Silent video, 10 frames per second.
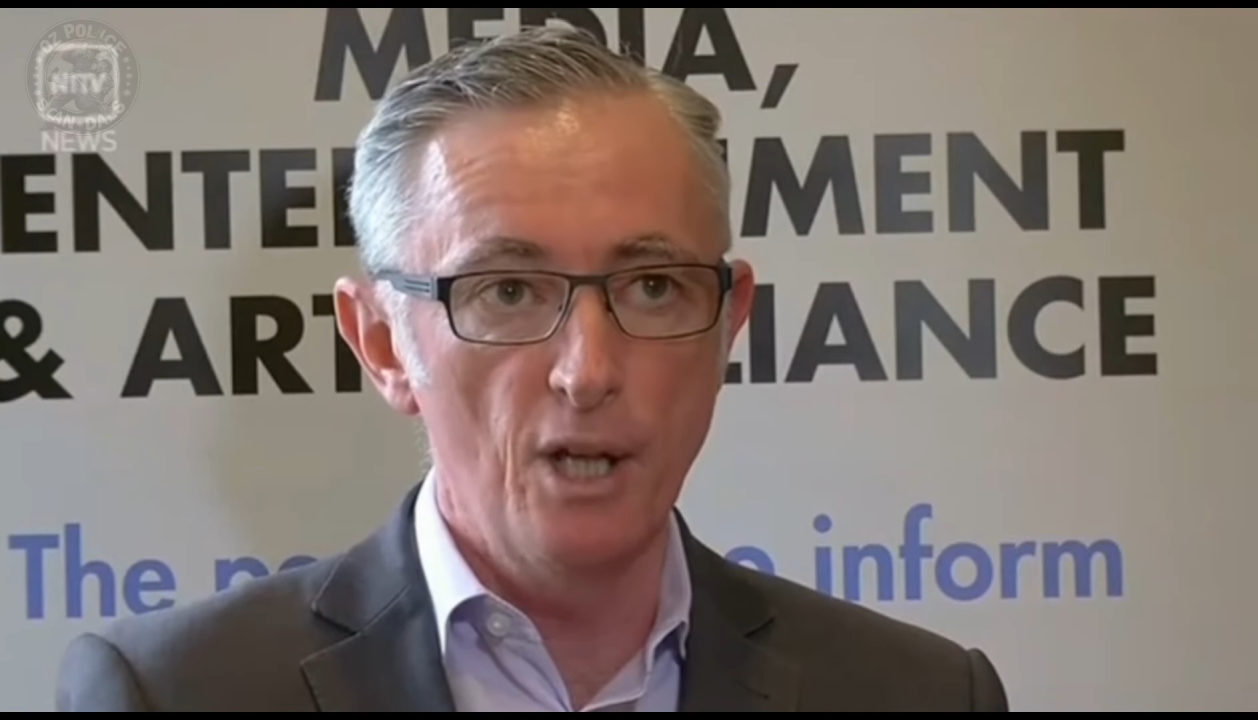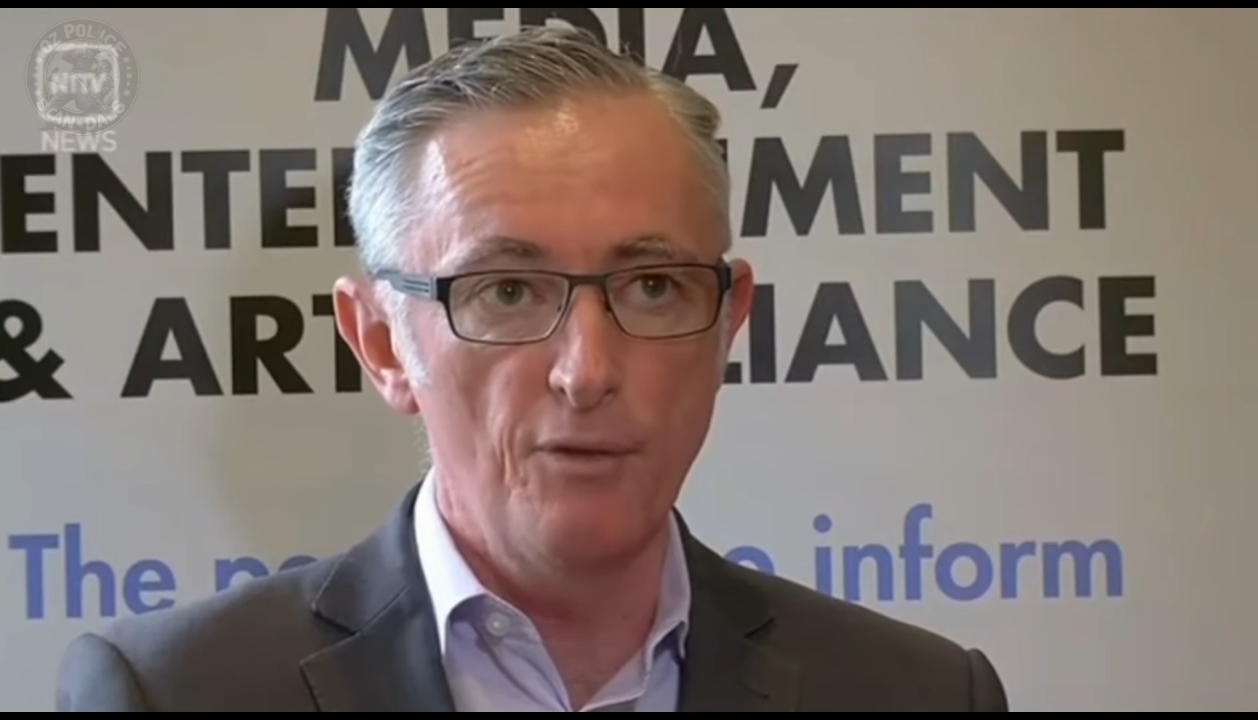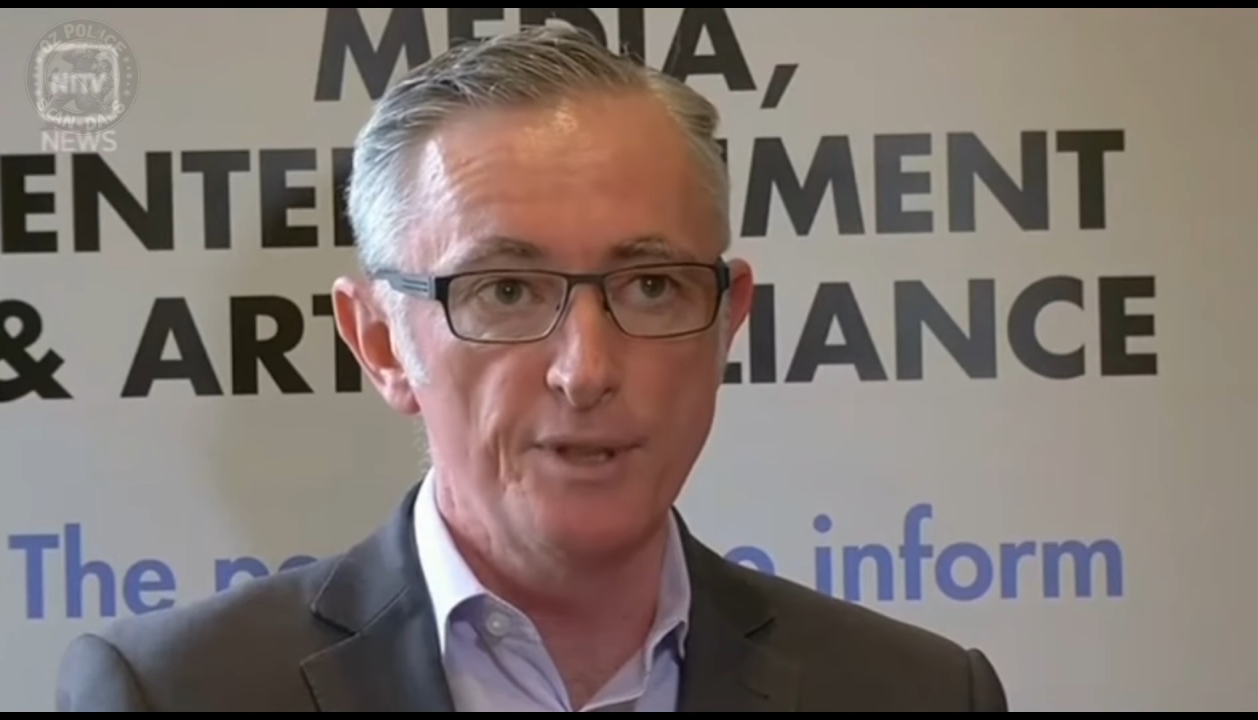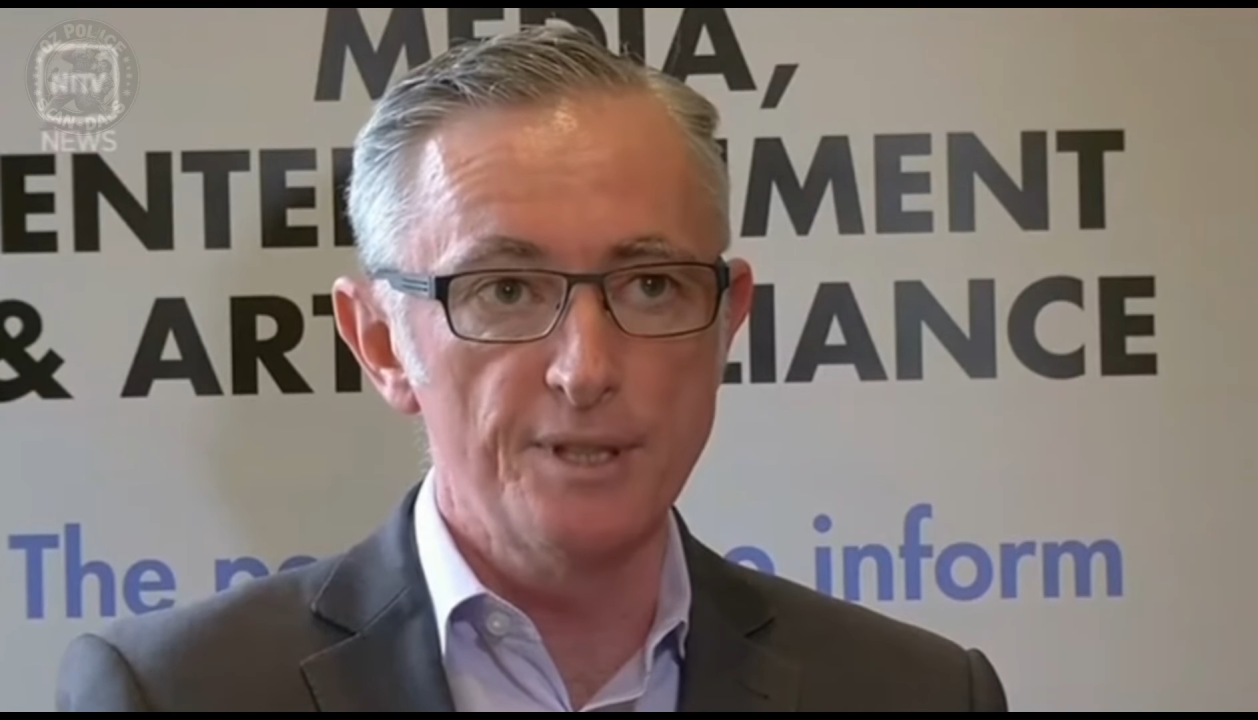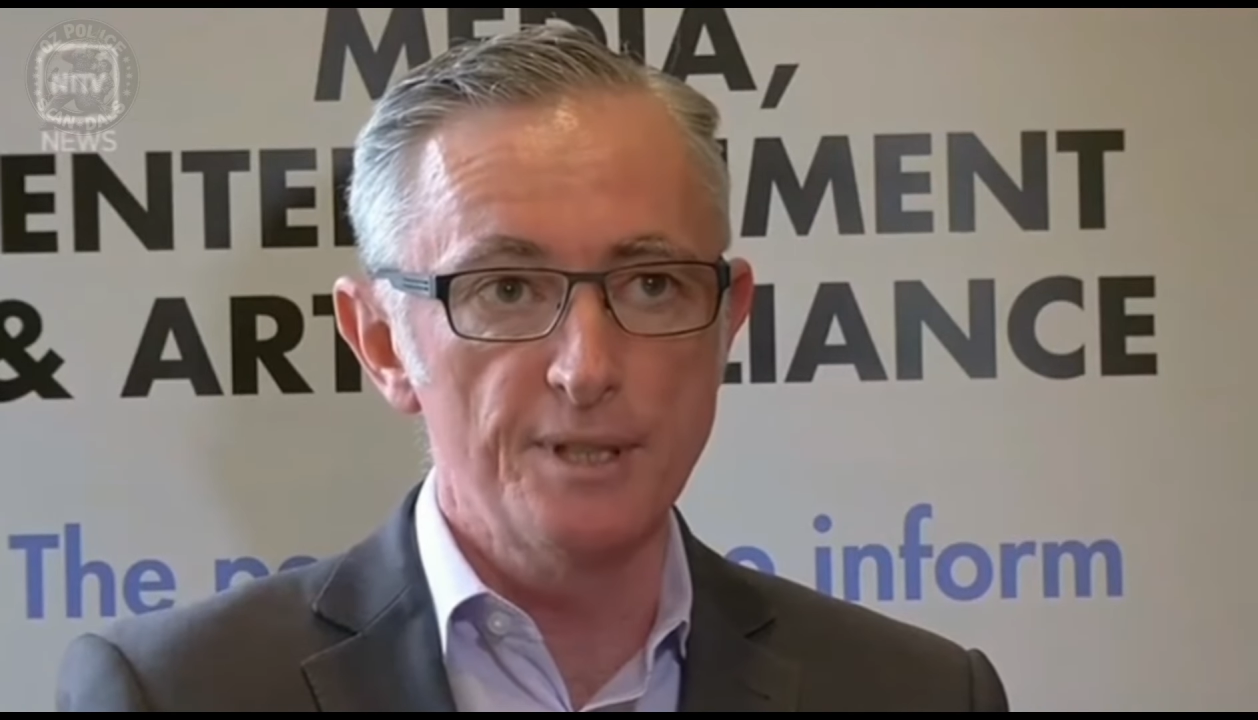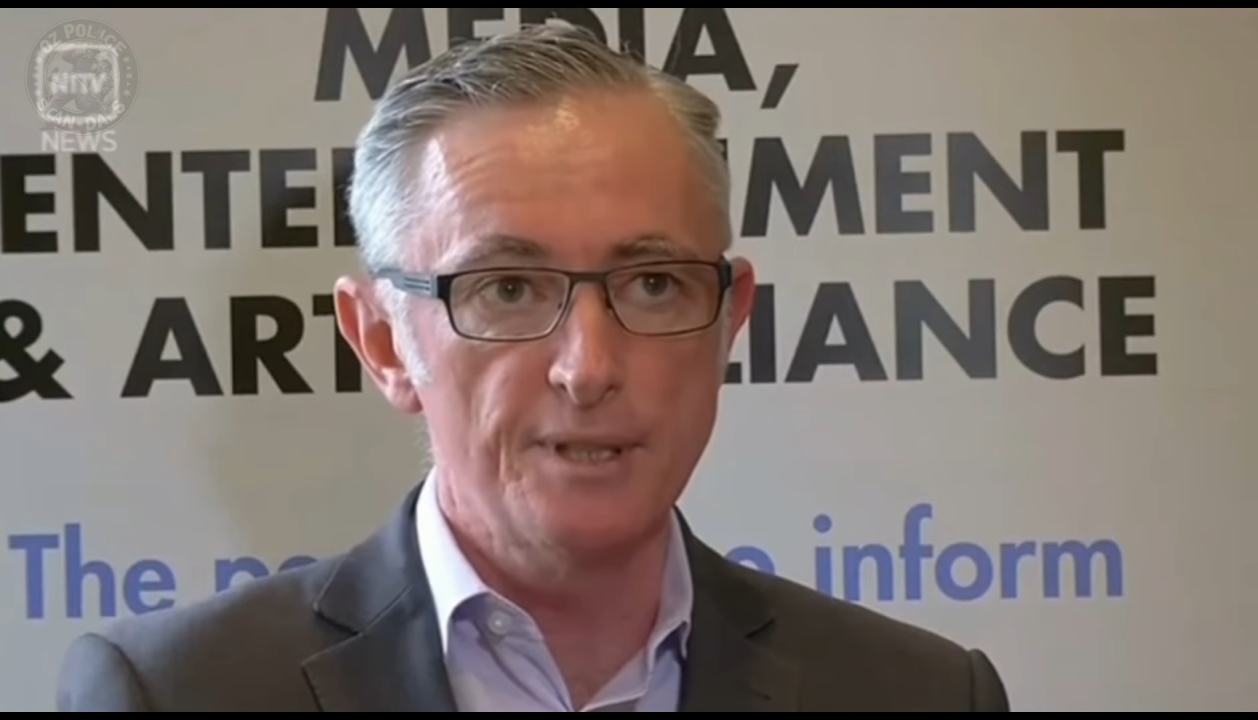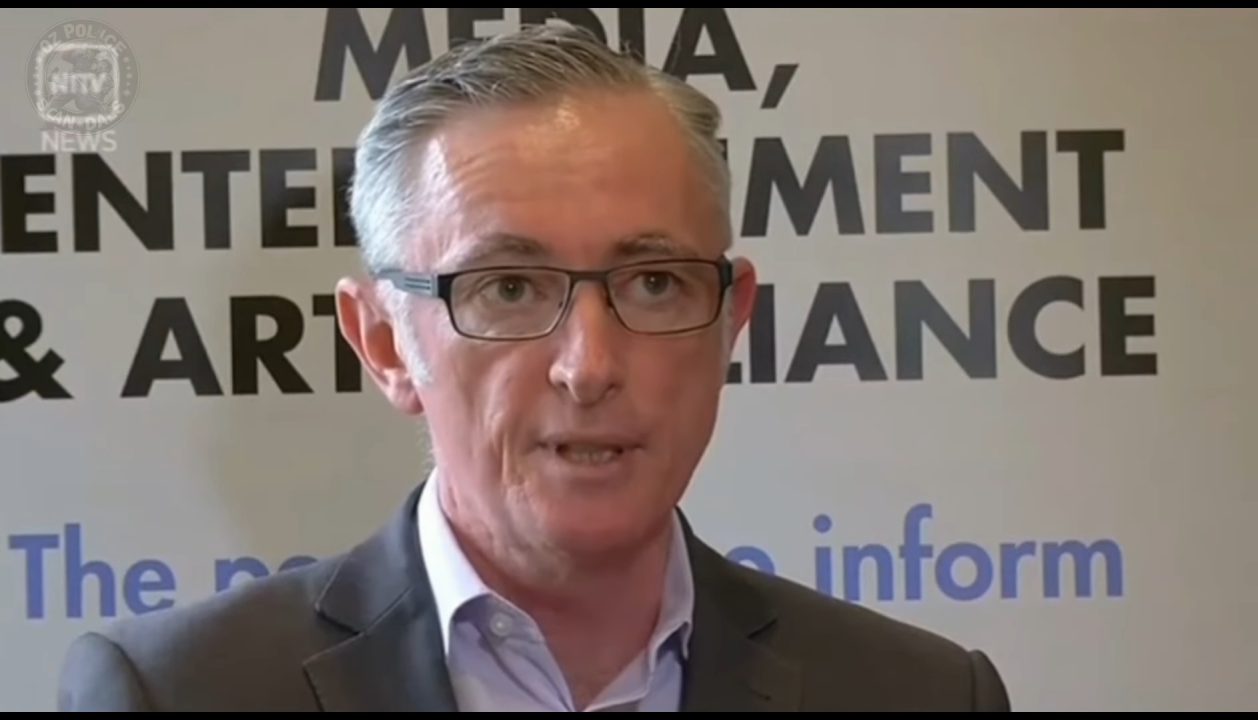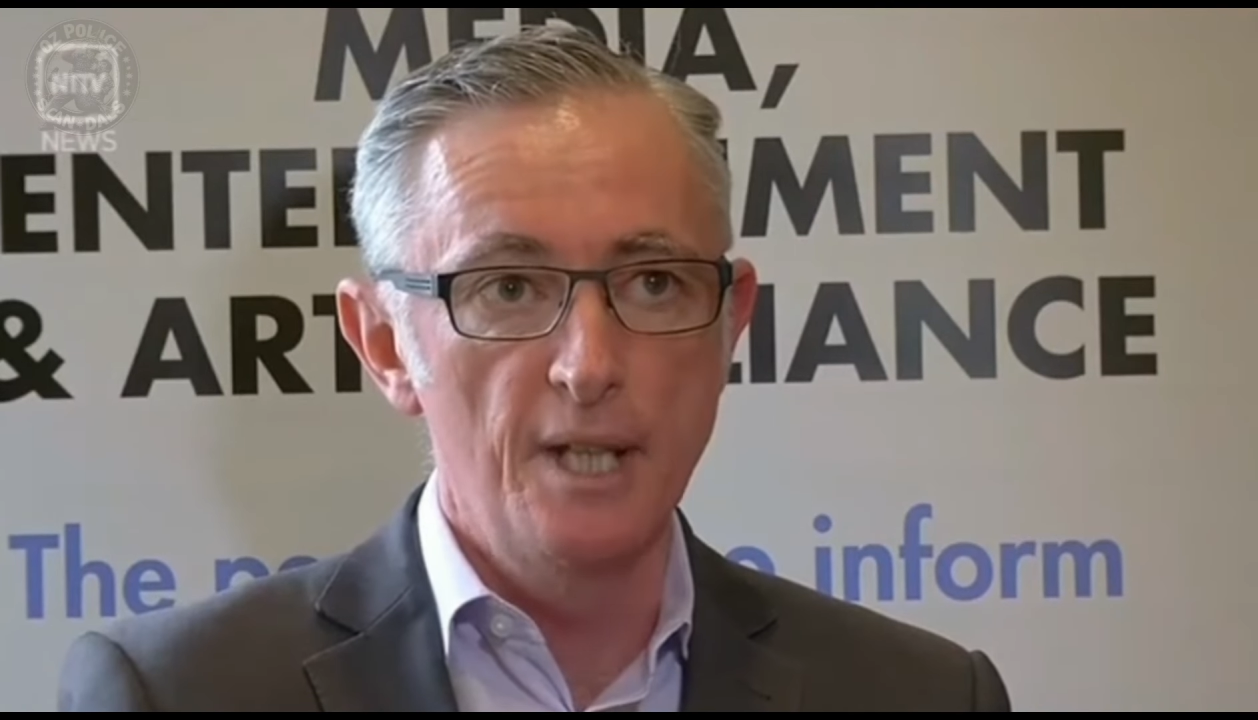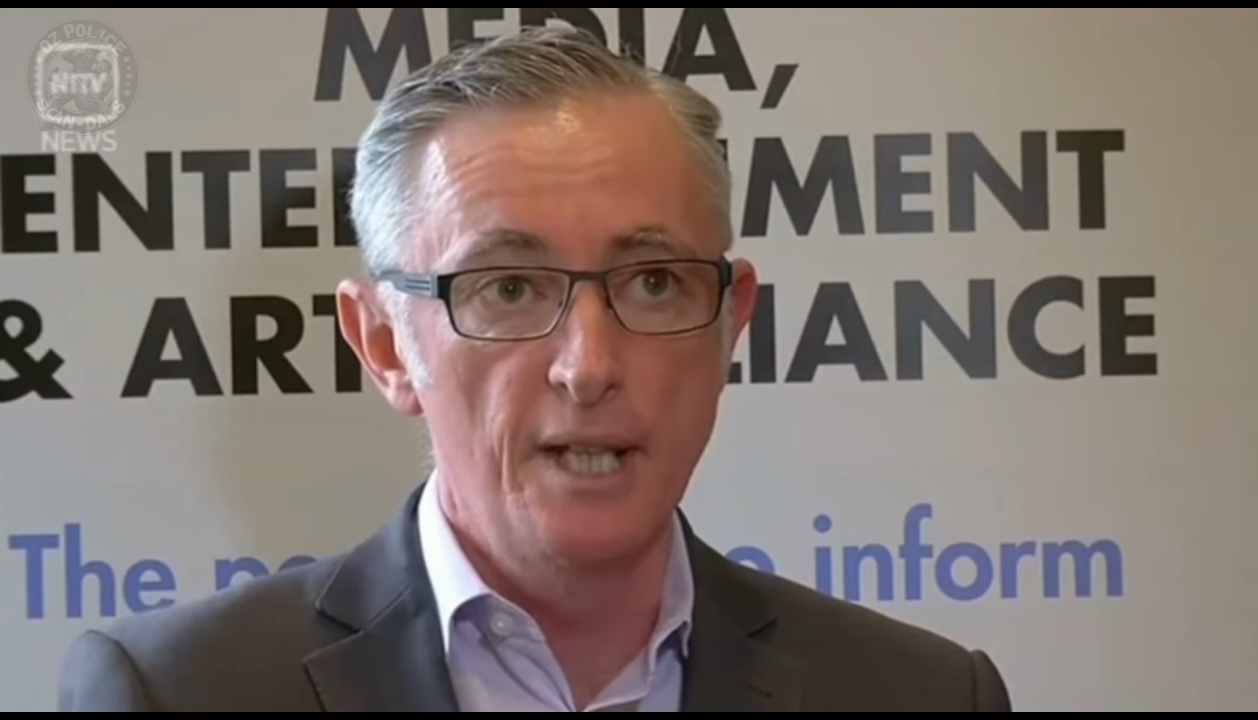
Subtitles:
officers